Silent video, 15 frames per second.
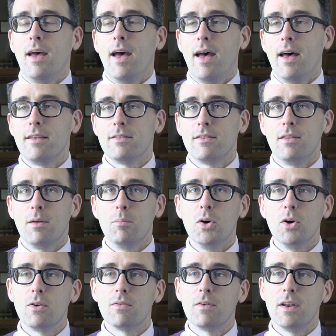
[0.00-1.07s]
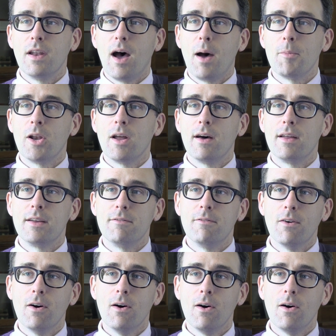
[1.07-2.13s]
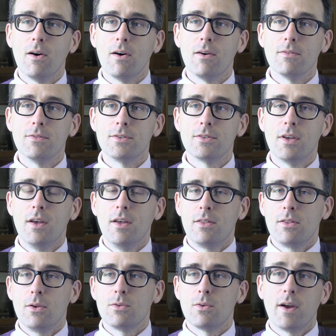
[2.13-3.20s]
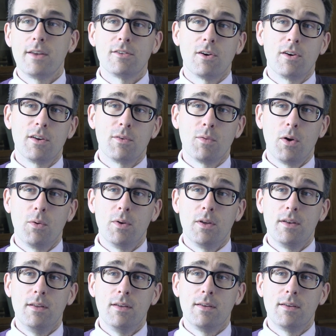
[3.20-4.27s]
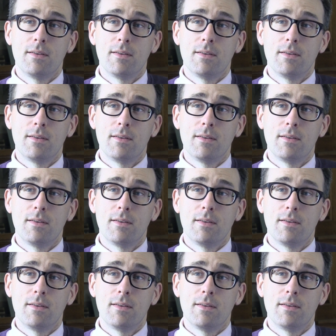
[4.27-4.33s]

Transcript: as the MOOC phenomenon evolves, those rights aren't eroded.